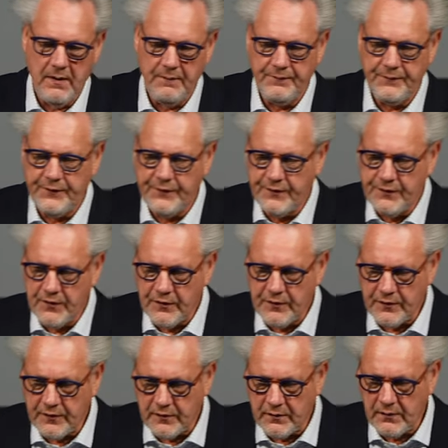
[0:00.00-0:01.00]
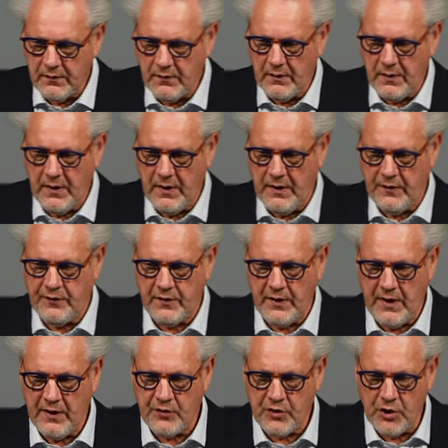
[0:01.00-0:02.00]
It's just as
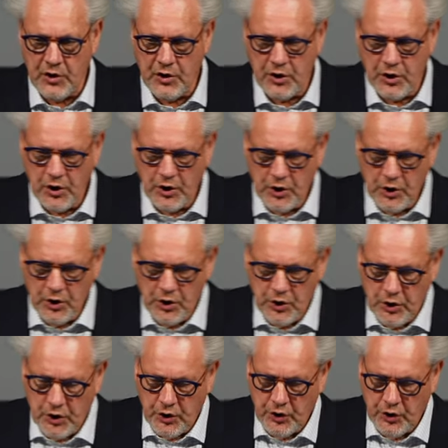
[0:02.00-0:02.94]
a